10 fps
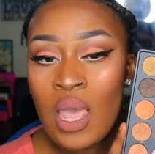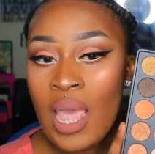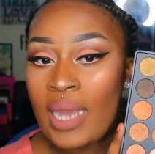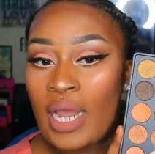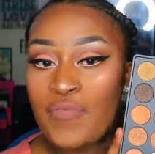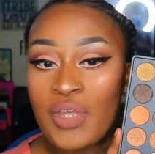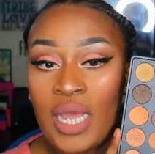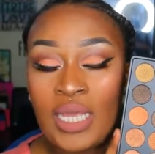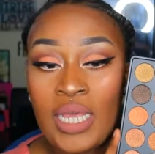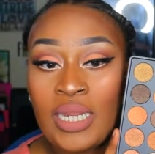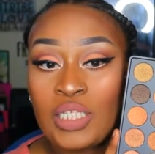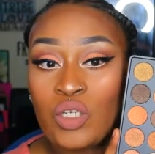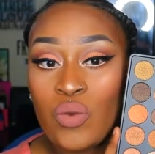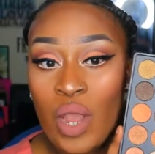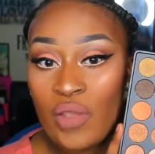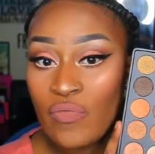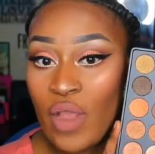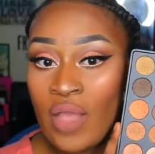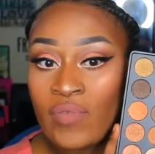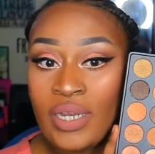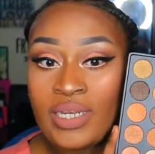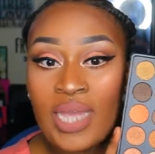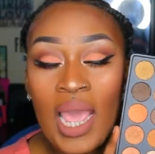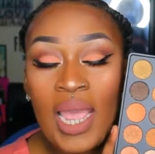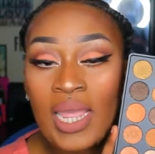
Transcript: and I feel like it is great for every day.